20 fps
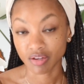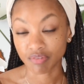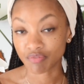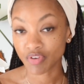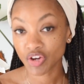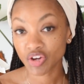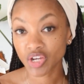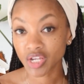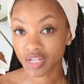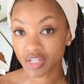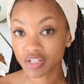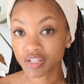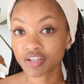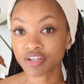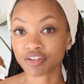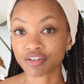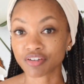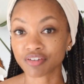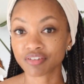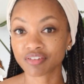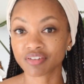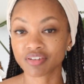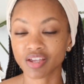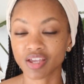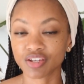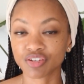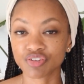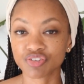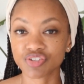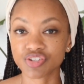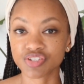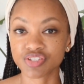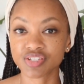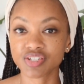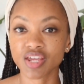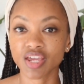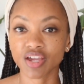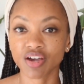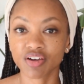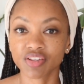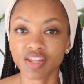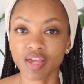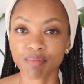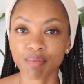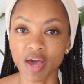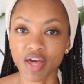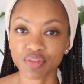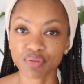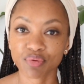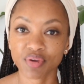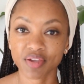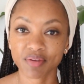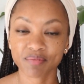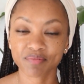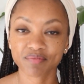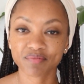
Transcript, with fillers: very clear and you should stay on that pathway.